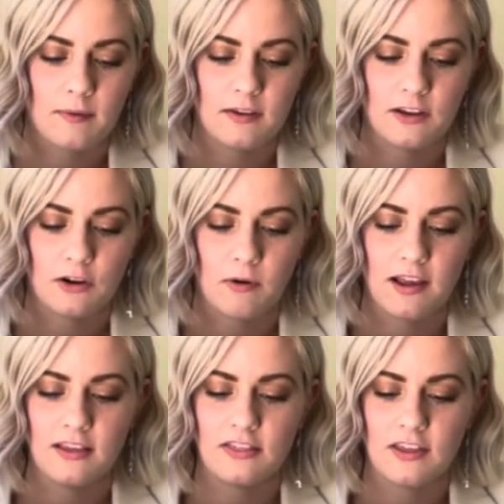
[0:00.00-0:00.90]
You know,
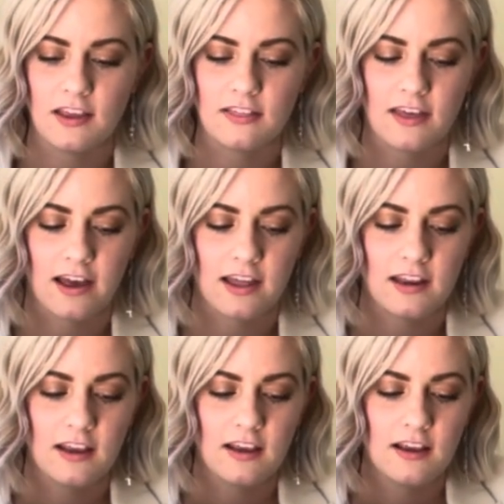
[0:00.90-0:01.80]
I think that
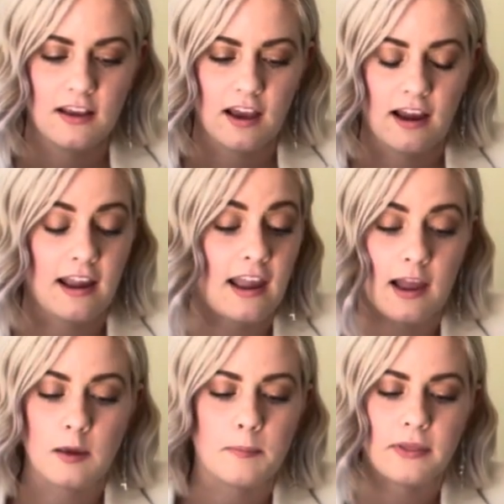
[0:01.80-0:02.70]

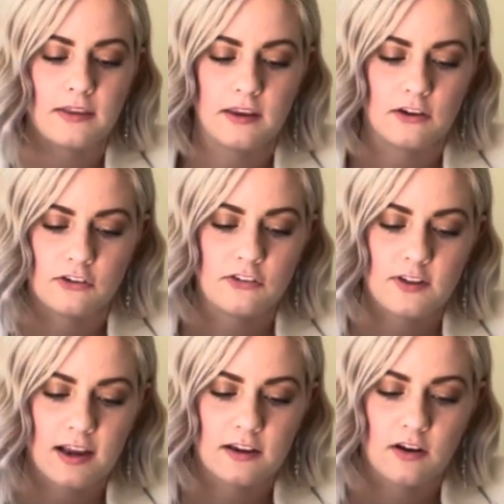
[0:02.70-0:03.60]
I completely
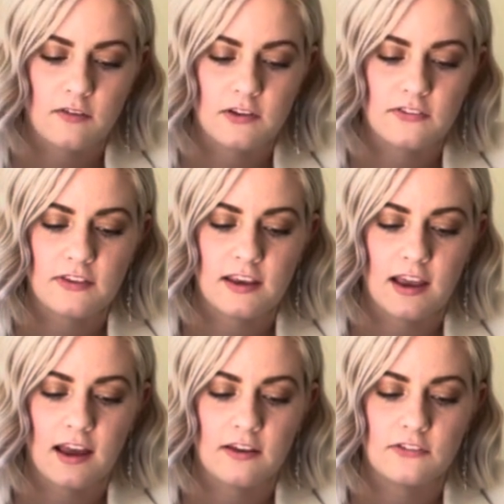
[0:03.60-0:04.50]
understand, obviously,
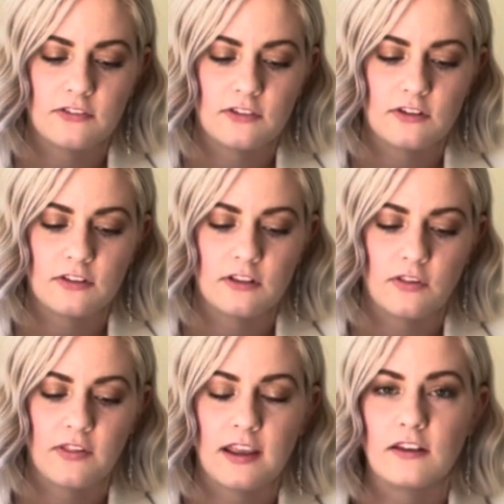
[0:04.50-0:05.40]
as the
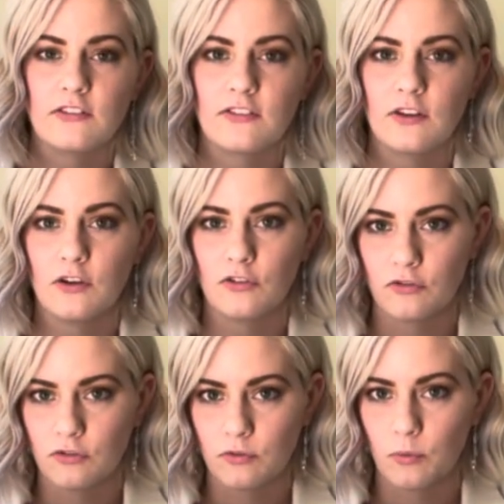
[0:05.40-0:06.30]
links
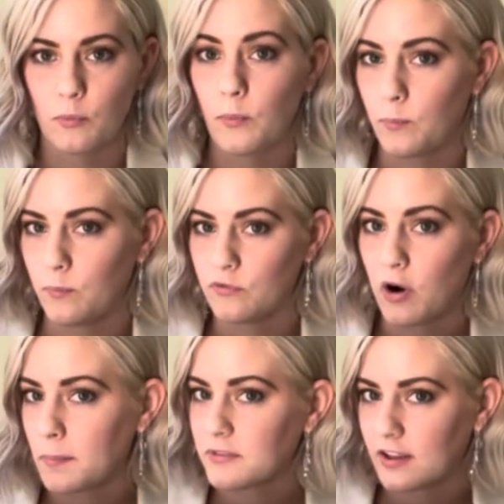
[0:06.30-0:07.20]

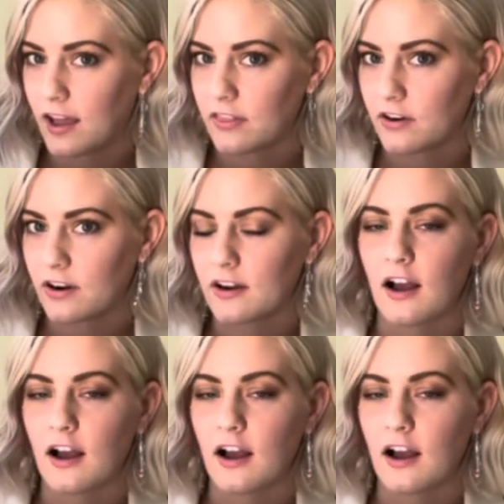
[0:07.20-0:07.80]
rub together,